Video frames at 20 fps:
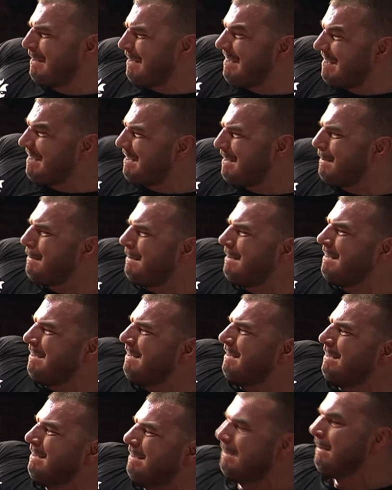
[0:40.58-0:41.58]
on the face of
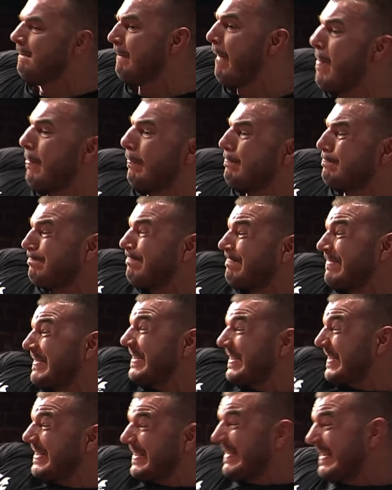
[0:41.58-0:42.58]
Morozov. Big
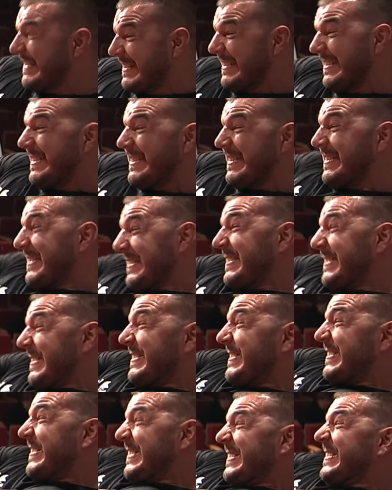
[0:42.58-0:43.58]
drive from Hermes, though,
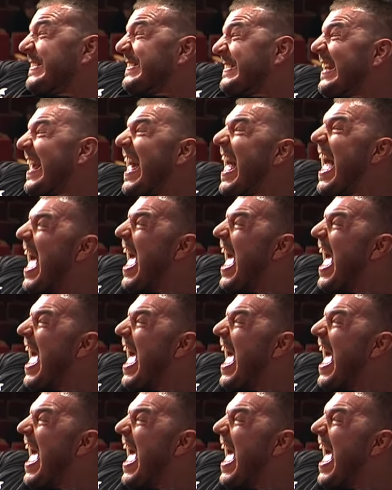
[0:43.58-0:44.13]
trying to